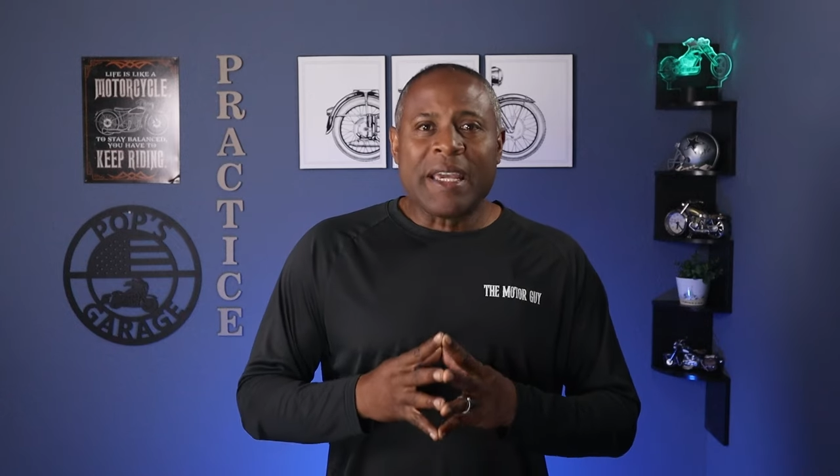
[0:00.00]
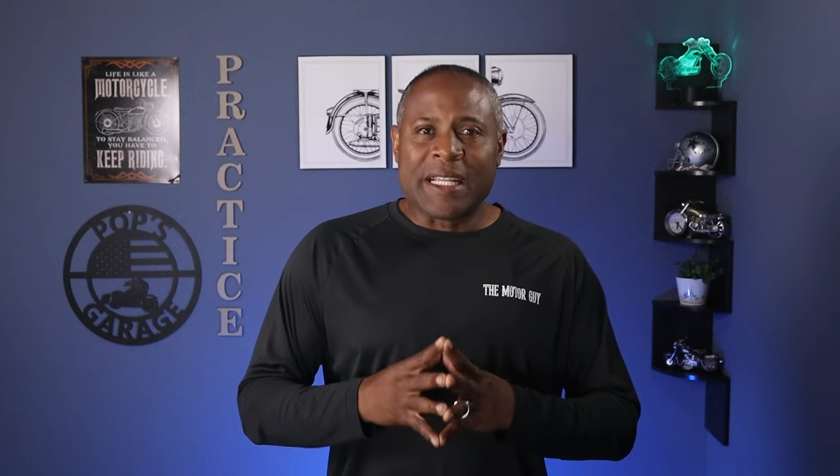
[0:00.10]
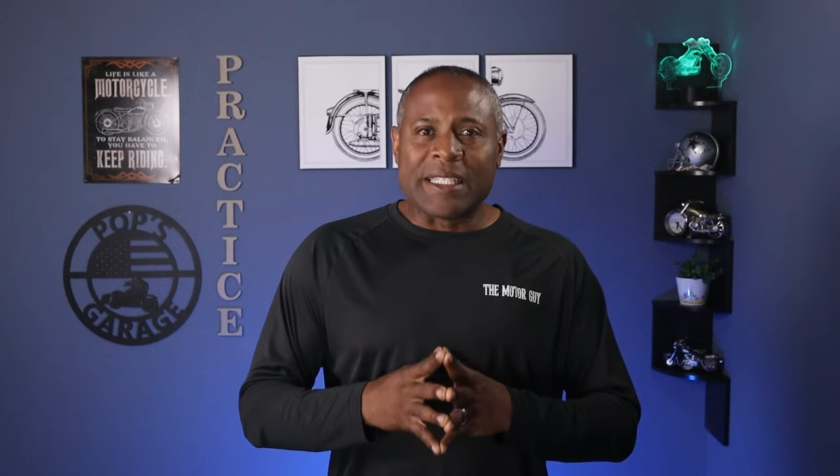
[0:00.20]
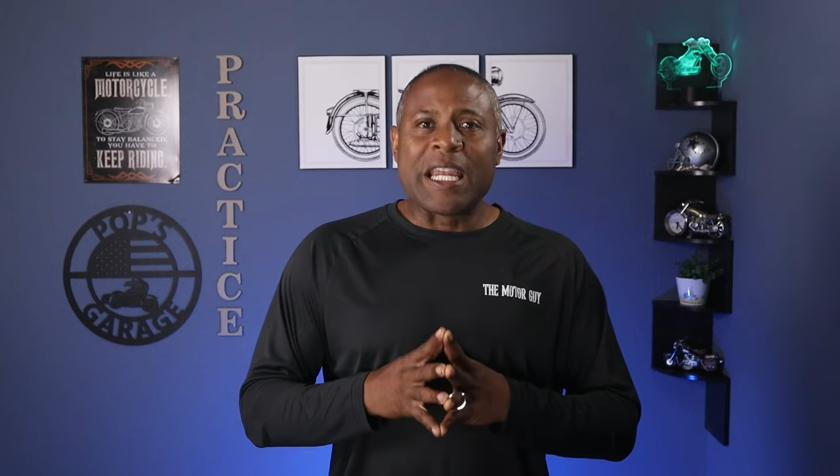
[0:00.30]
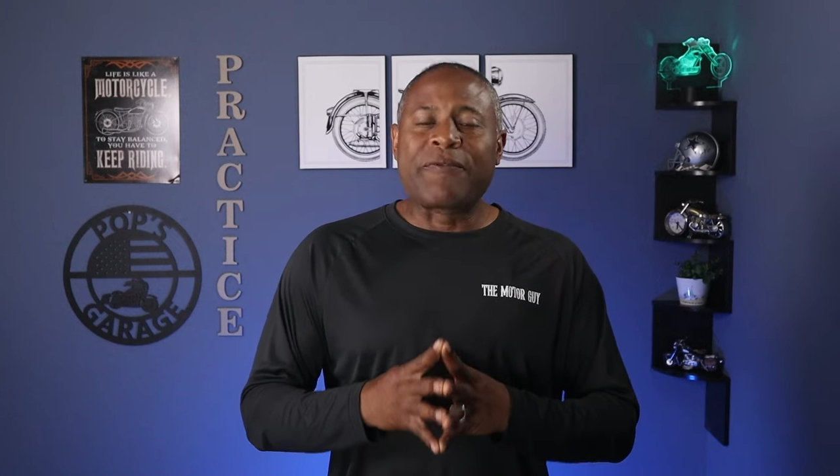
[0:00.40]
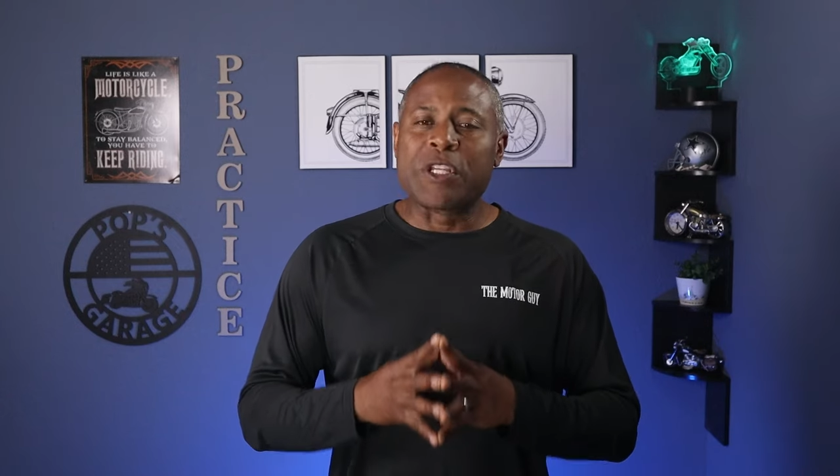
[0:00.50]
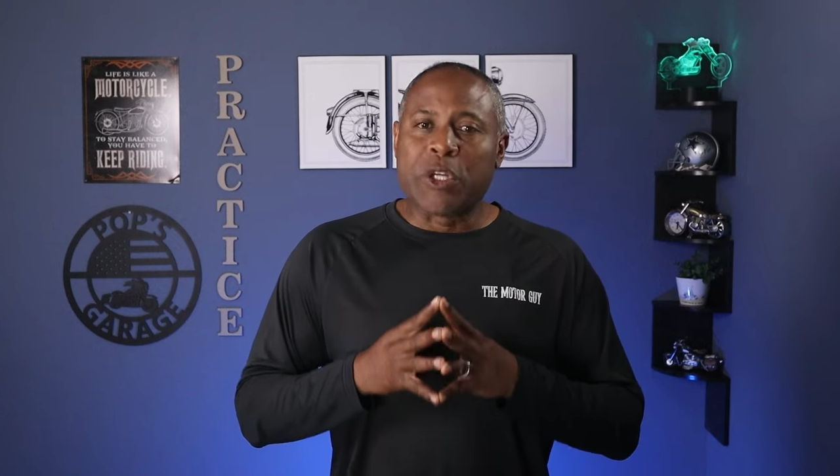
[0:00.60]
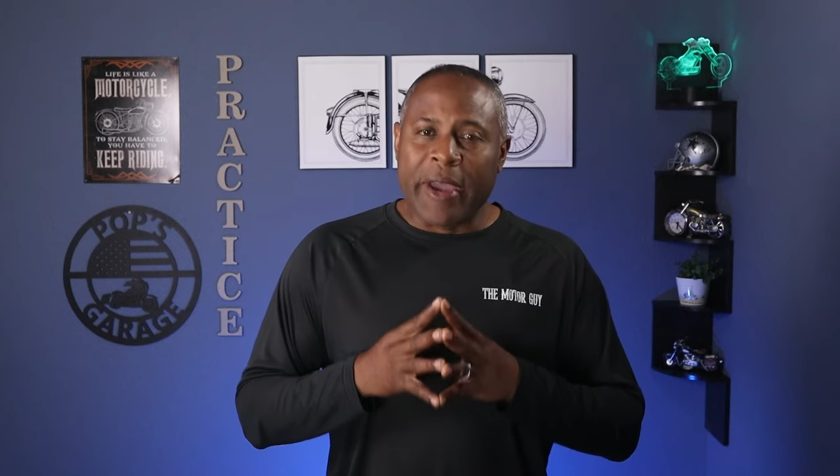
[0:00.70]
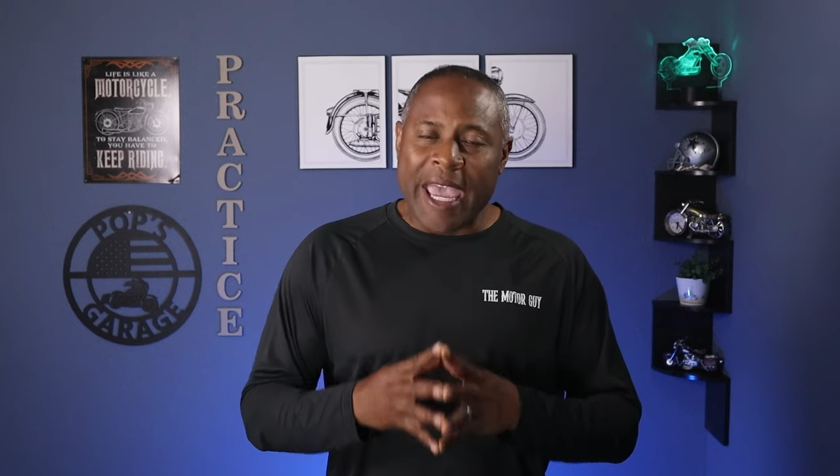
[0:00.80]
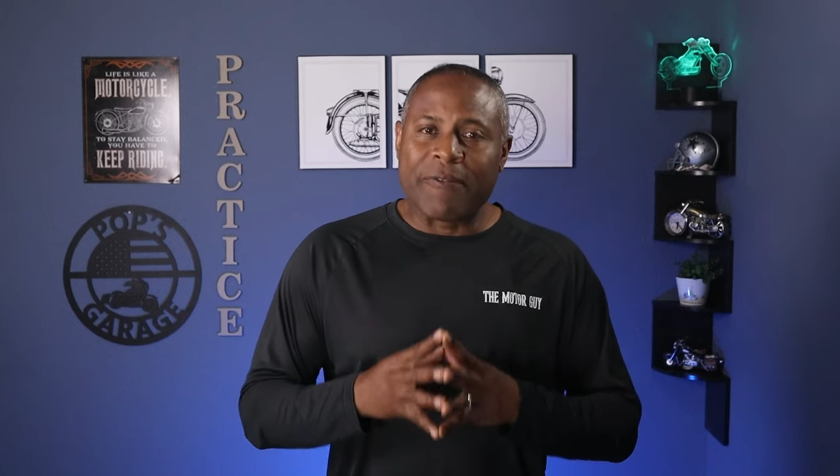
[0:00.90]
is that if you're
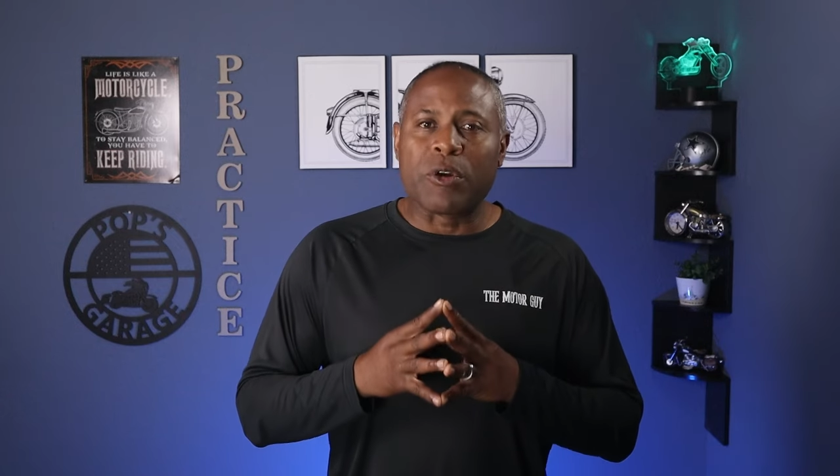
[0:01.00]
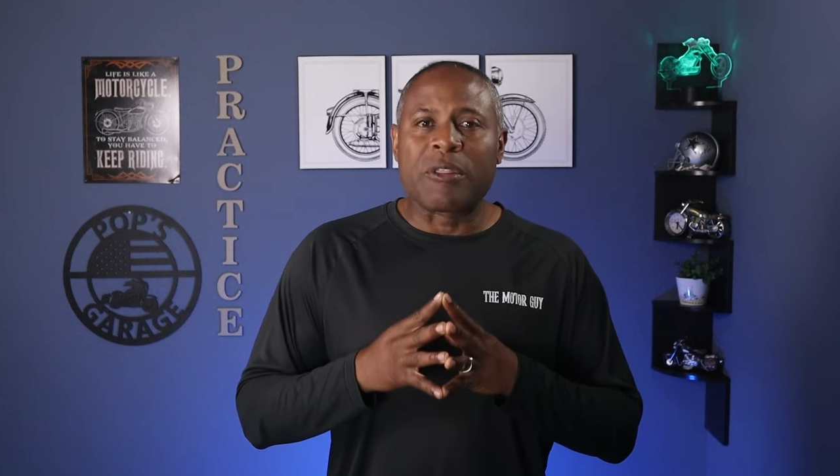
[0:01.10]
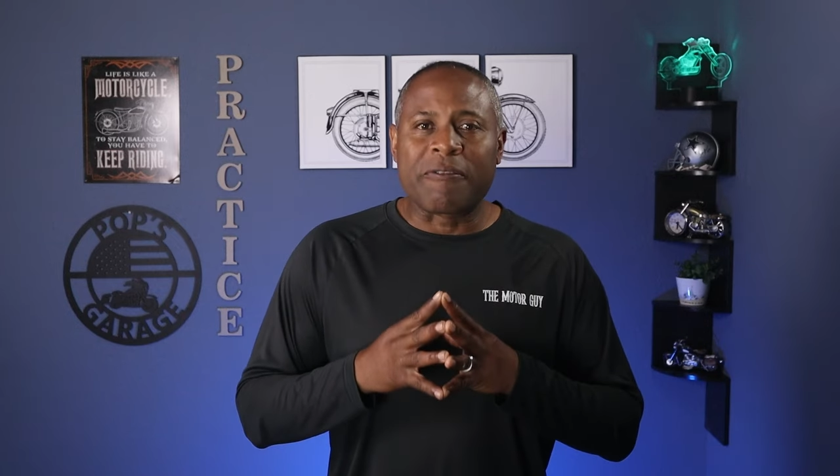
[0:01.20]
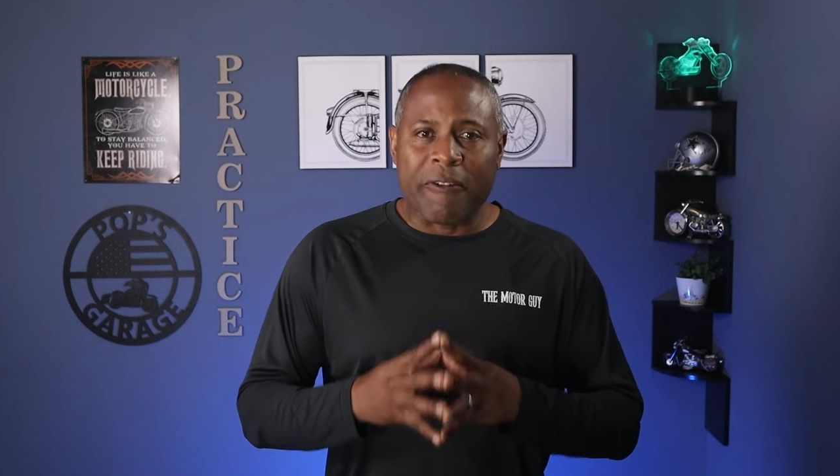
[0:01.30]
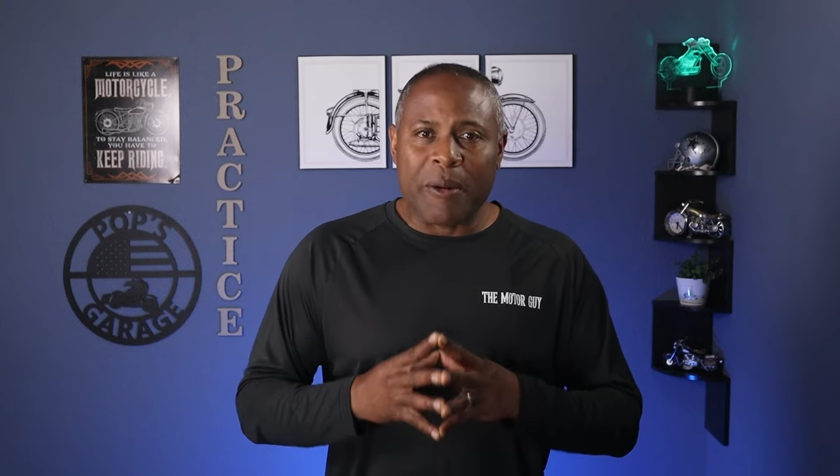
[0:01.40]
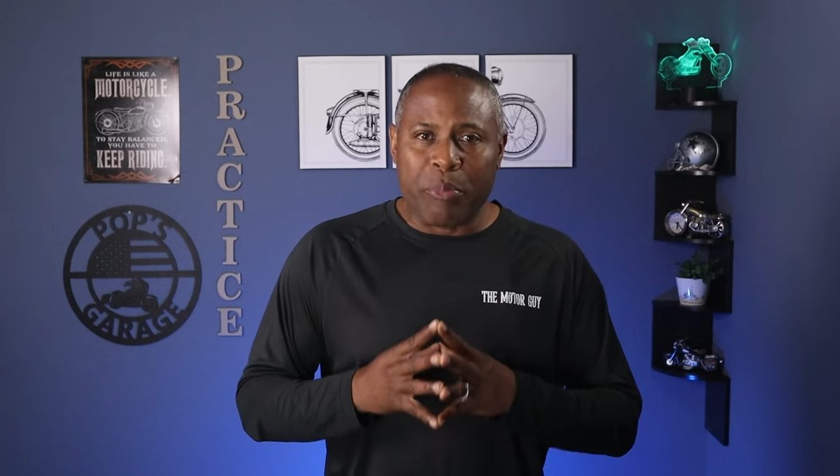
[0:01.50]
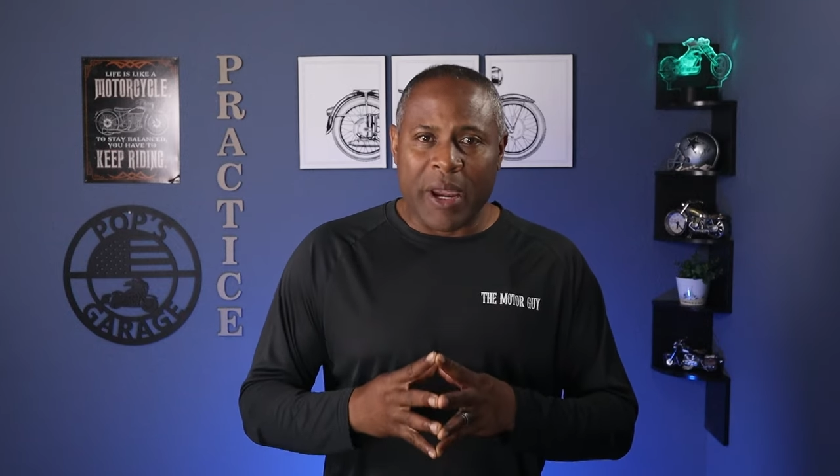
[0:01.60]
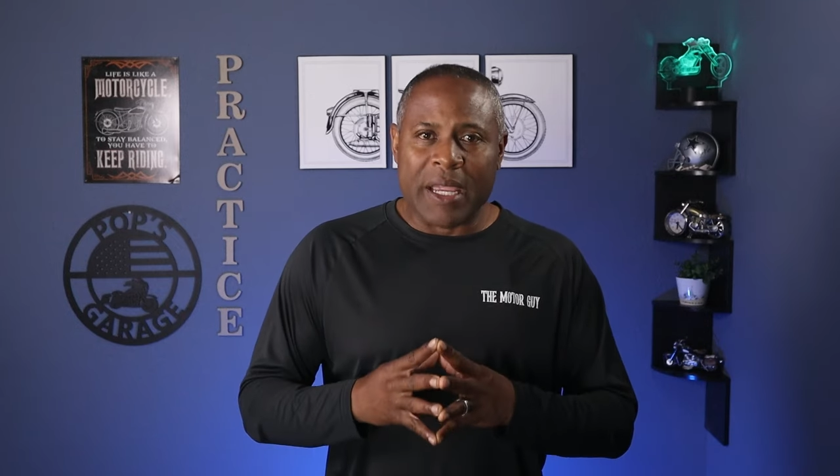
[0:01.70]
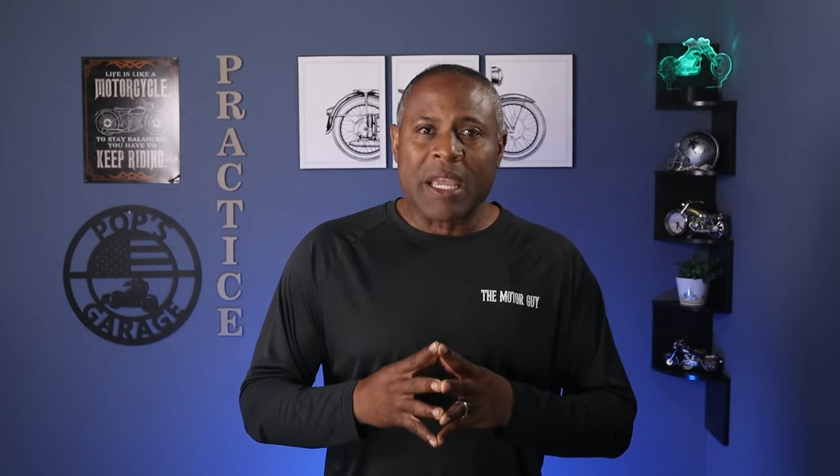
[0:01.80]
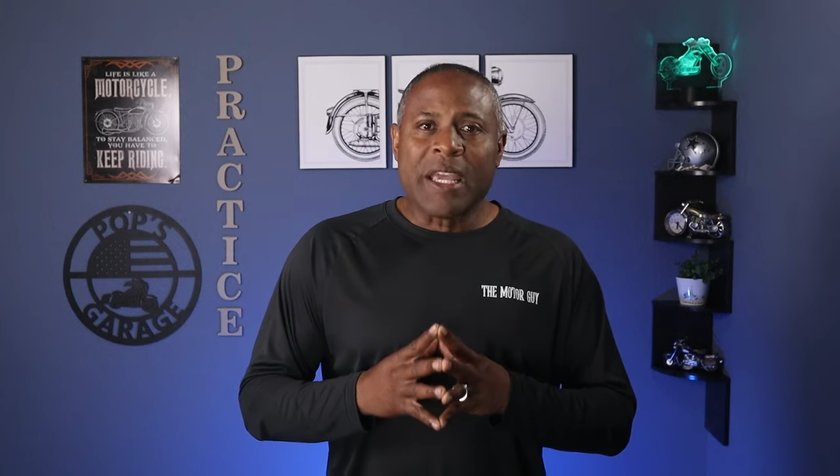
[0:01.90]
too heavy on the front
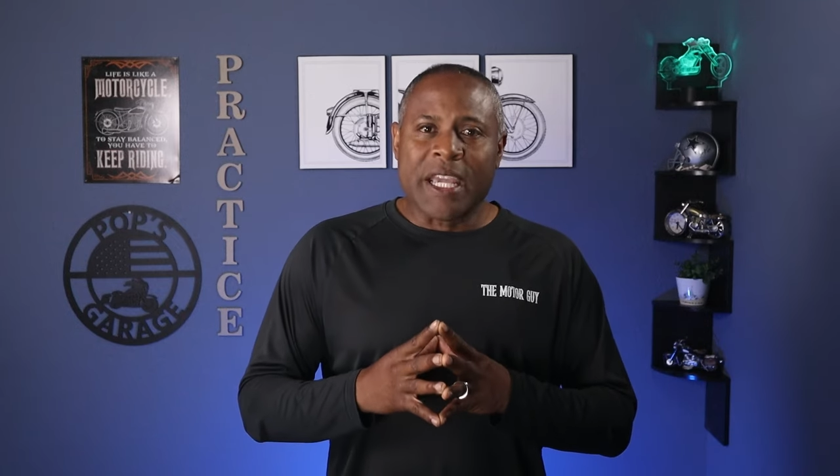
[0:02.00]
brake,